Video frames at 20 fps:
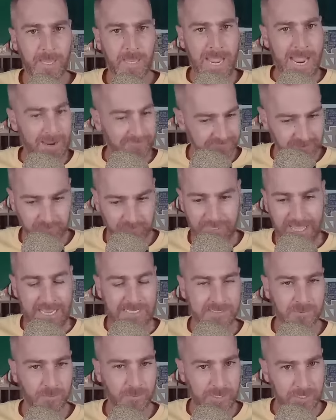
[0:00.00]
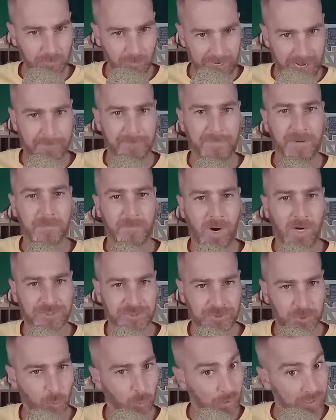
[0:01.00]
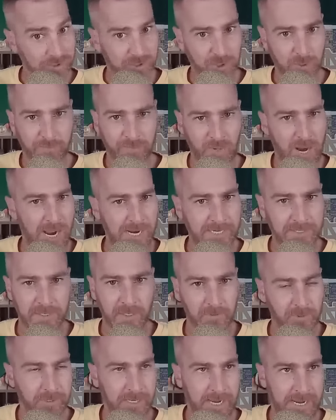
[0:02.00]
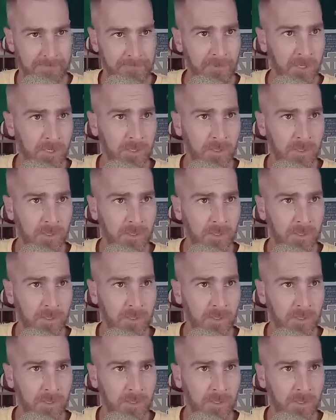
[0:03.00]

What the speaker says: After last week, what happened to Marshall? Where's your pride, Notre Dame?